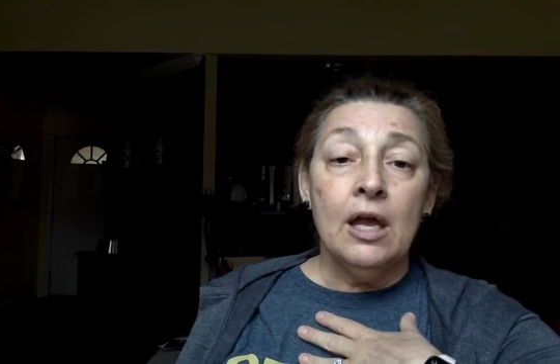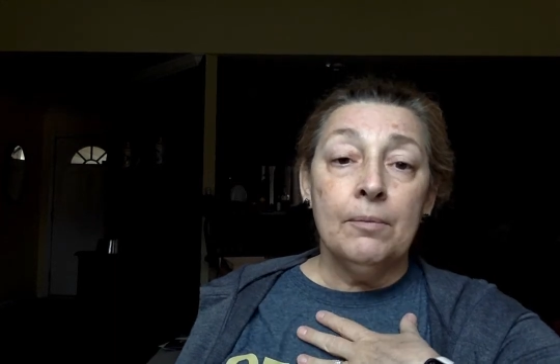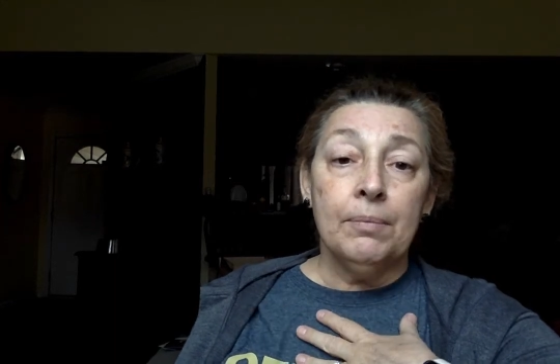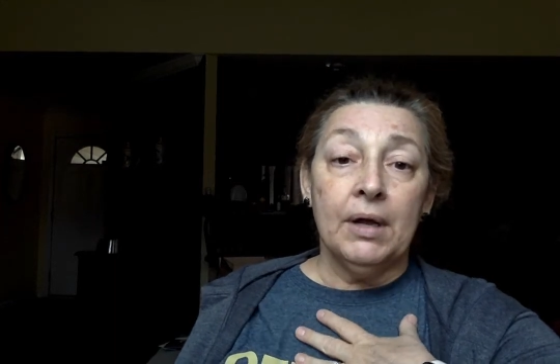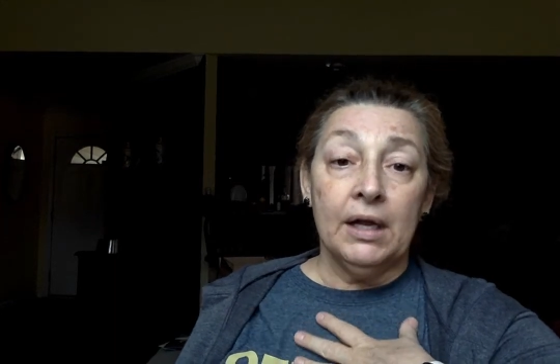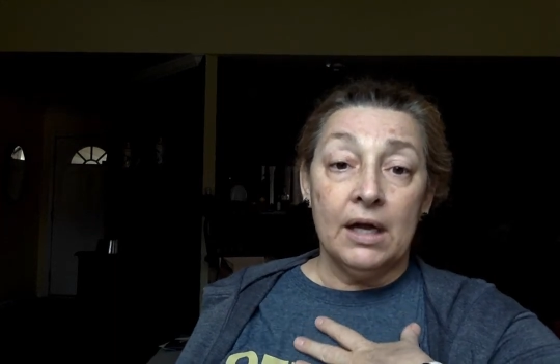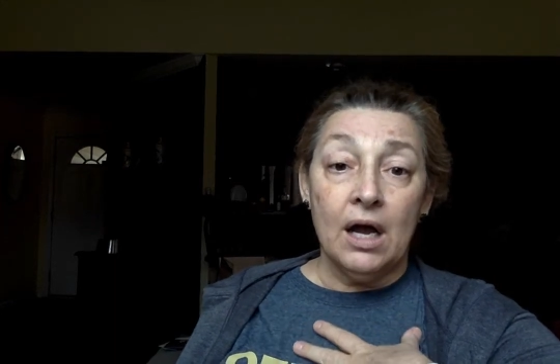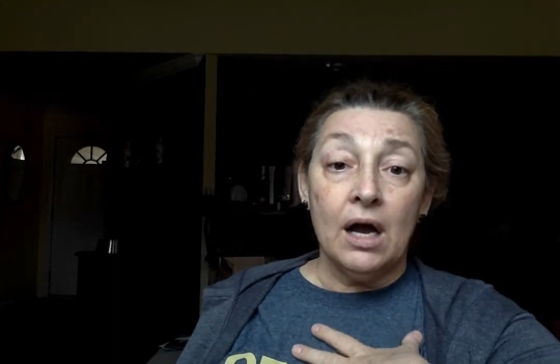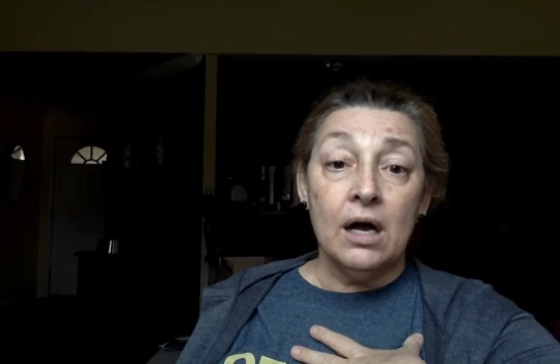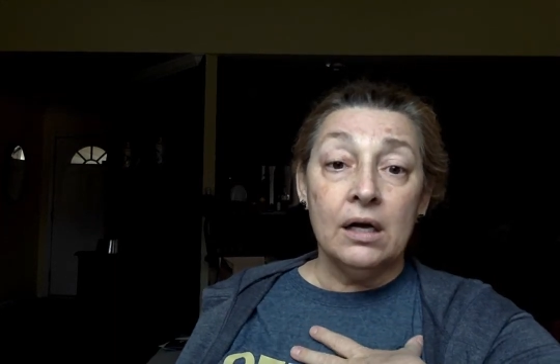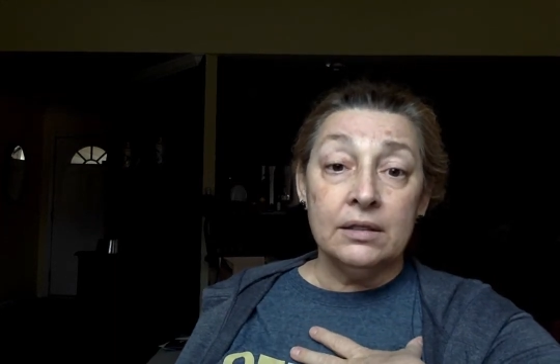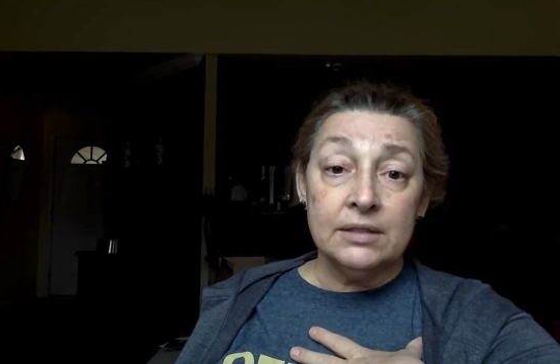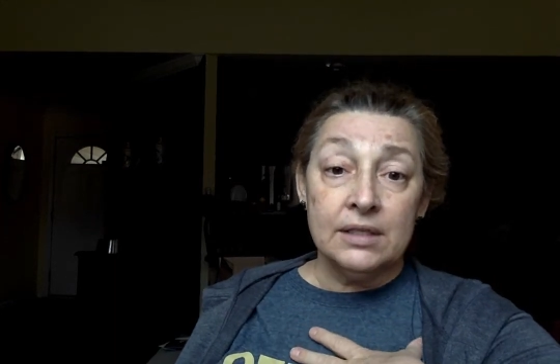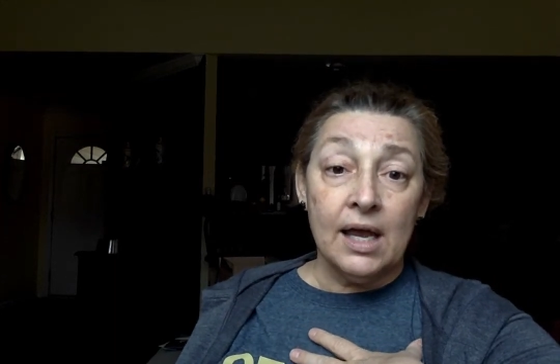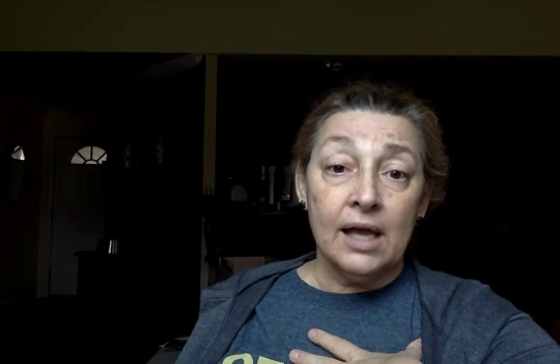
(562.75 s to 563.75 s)
by
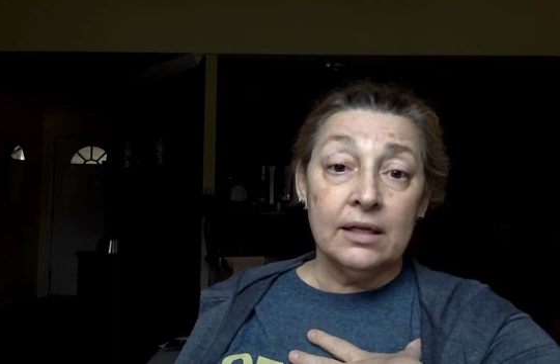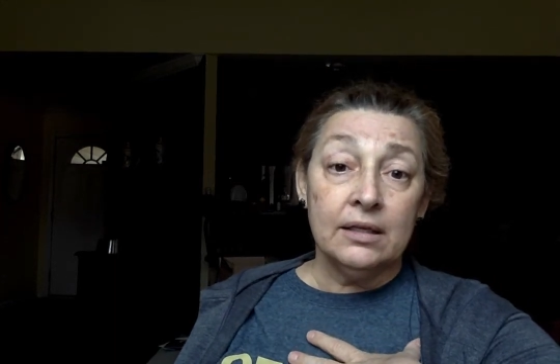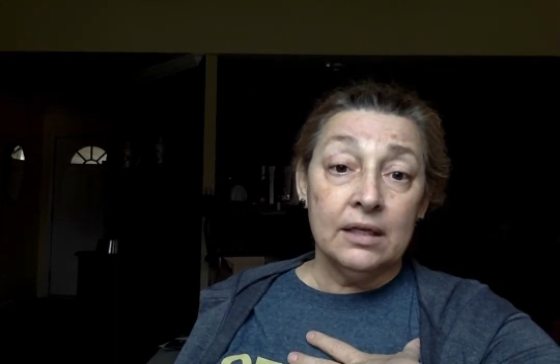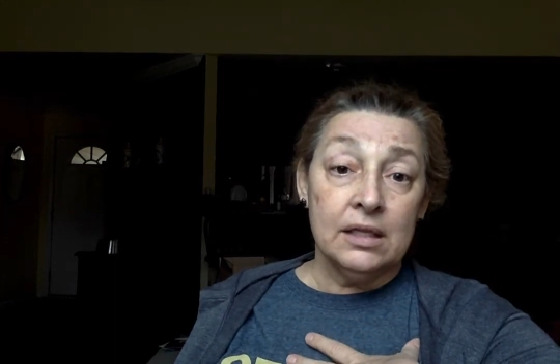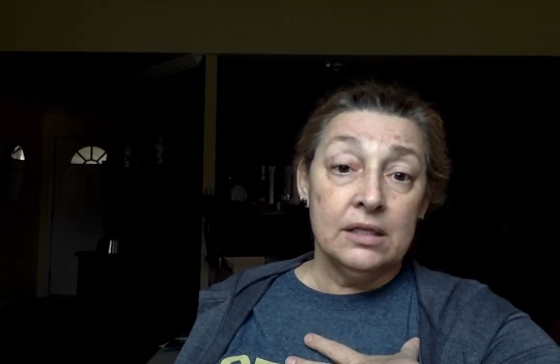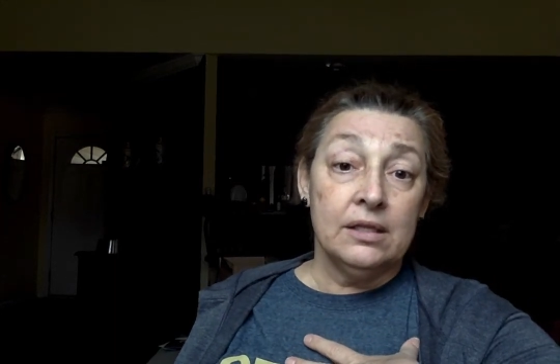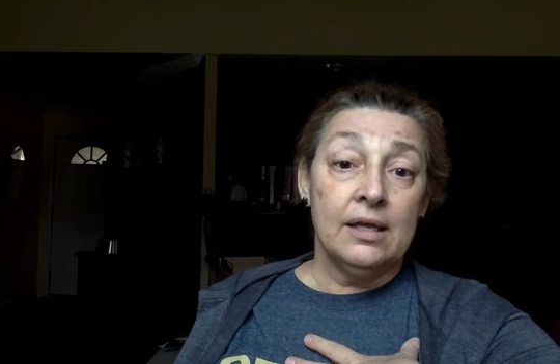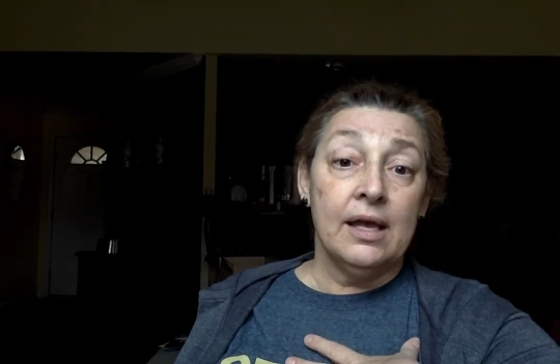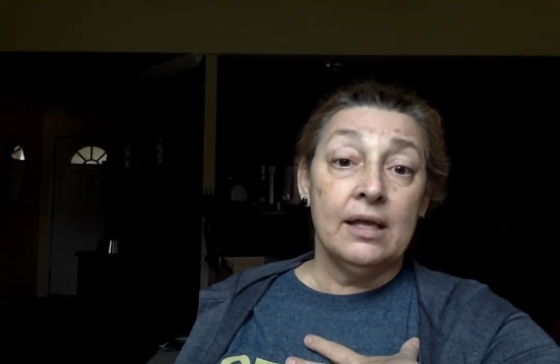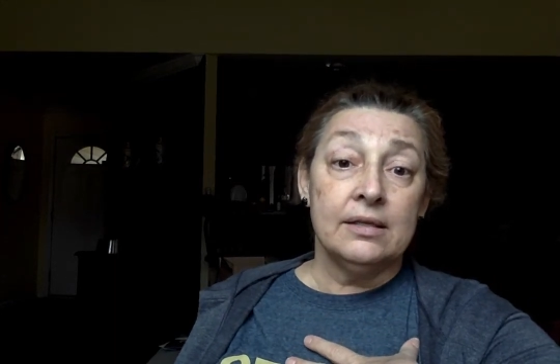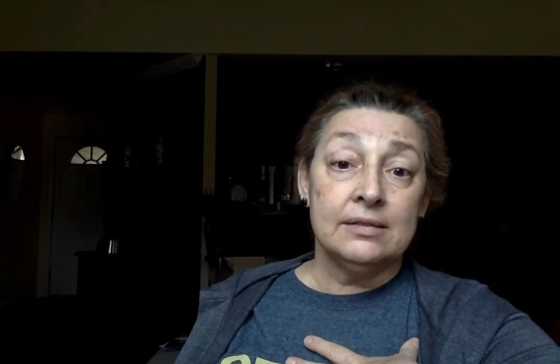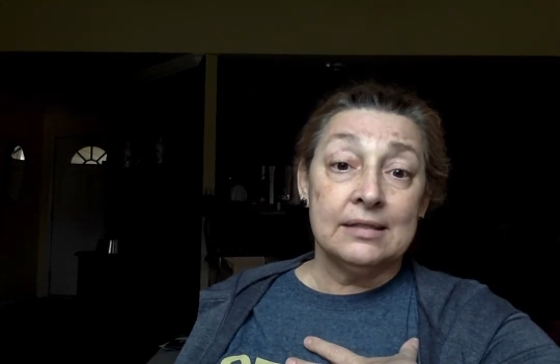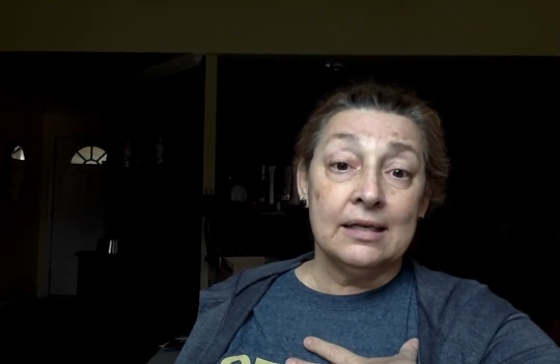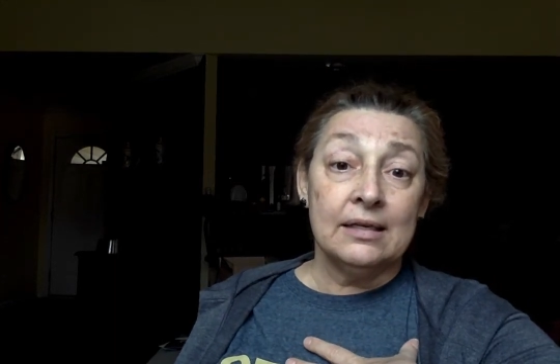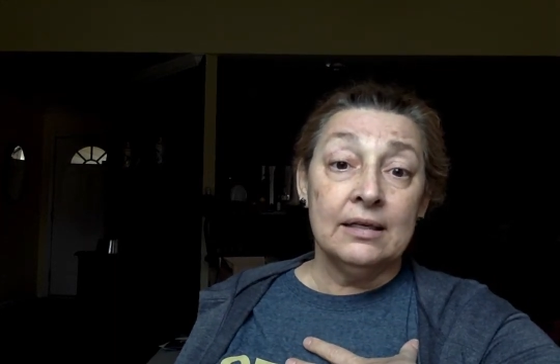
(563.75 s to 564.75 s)
contacting the
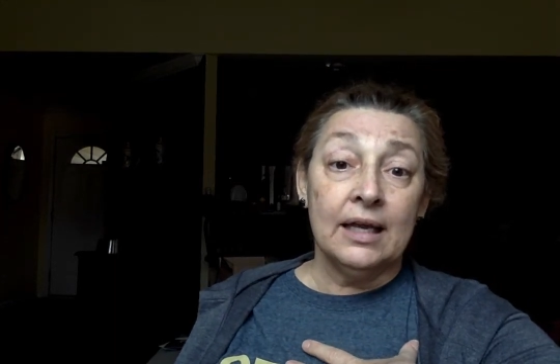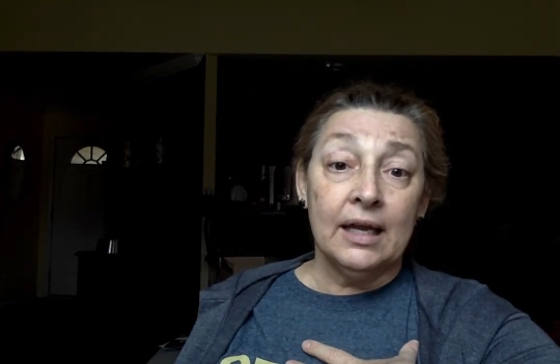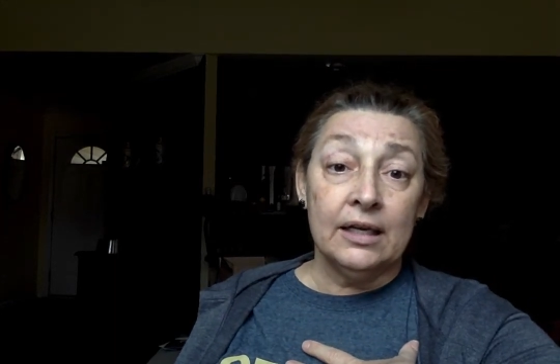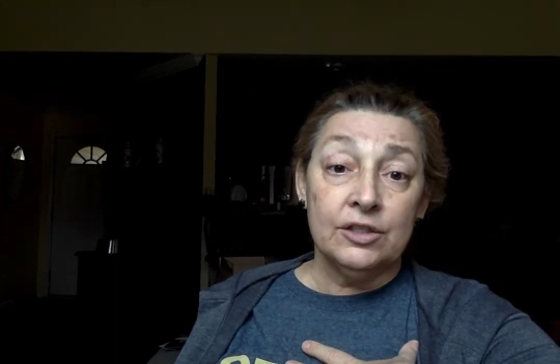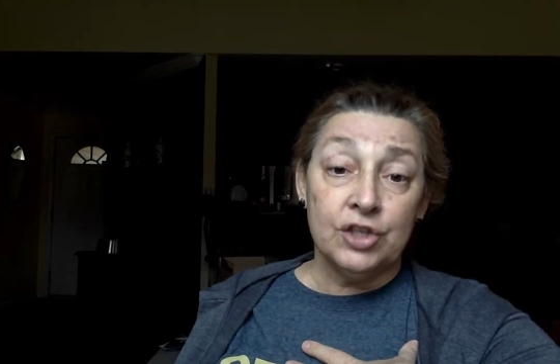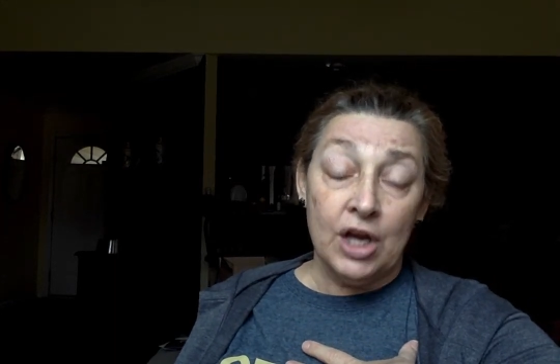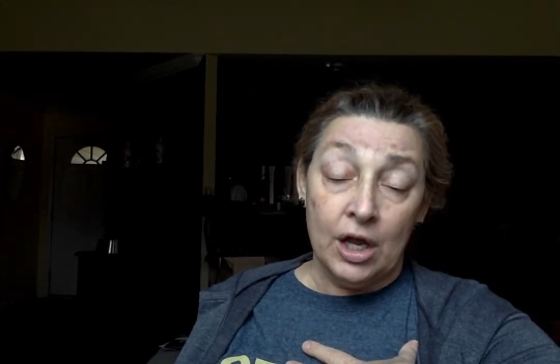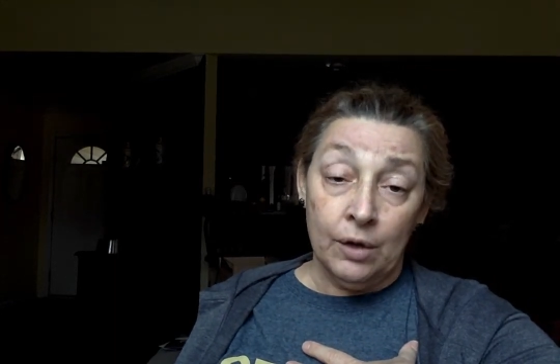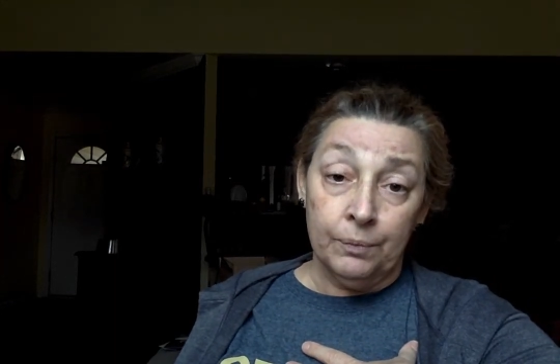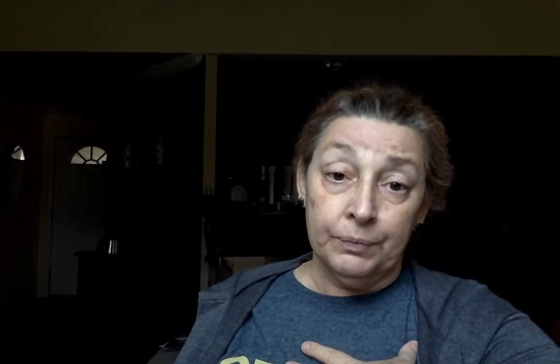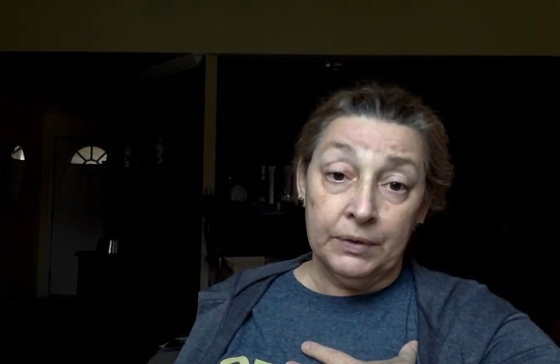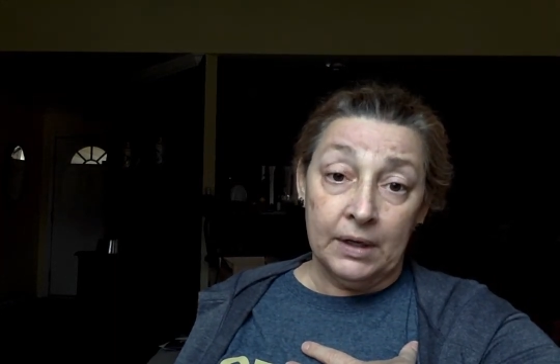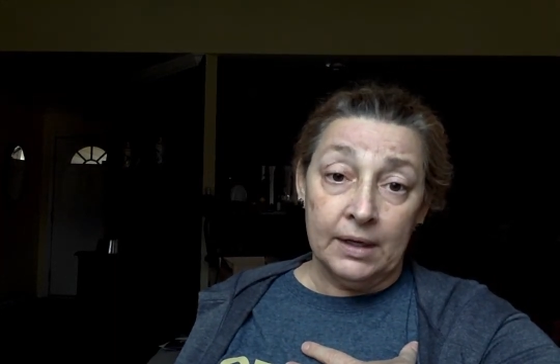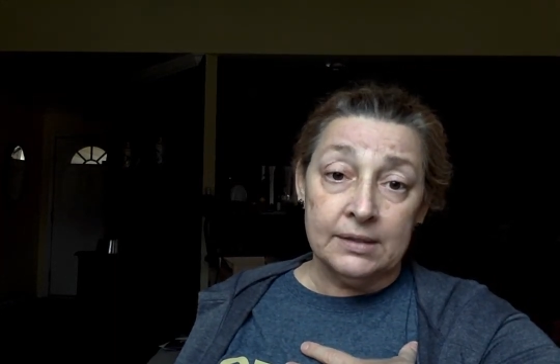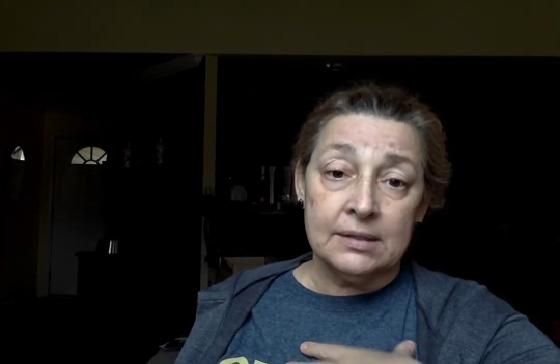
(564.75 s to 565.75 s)
Cengage help
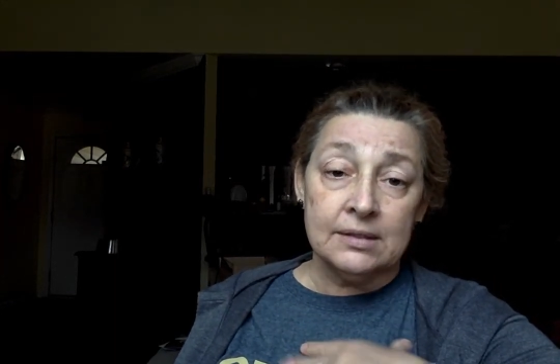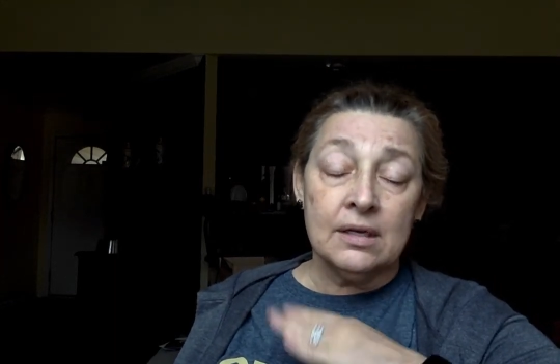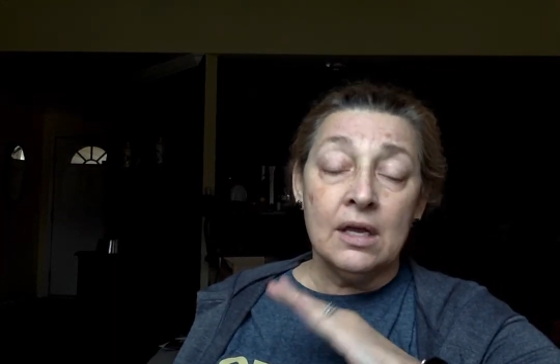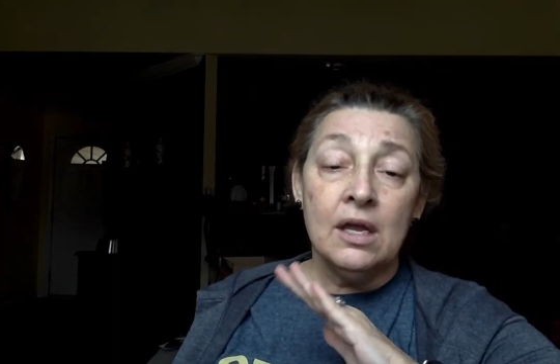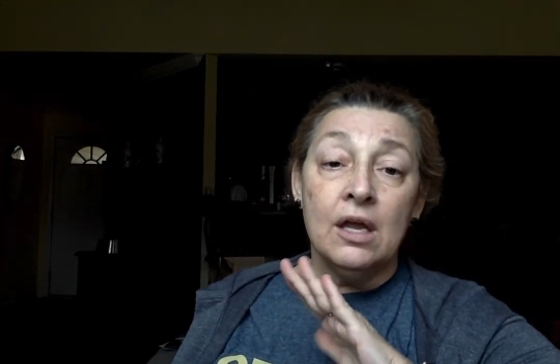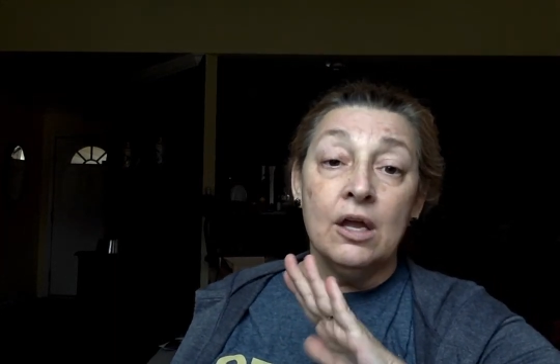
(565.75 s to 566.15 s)
desk